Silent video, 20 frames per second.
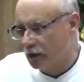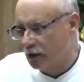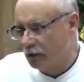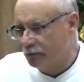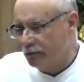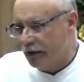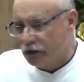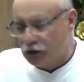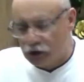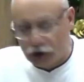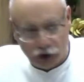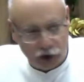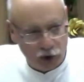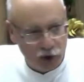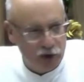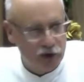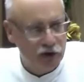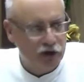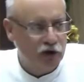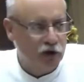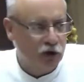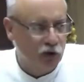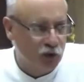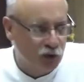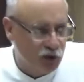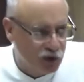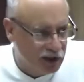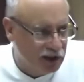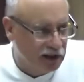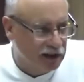Make sure that you
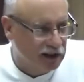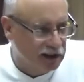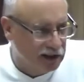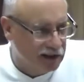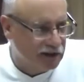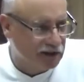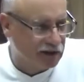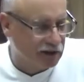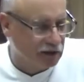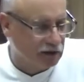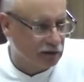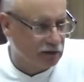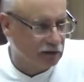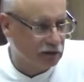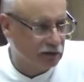really listen.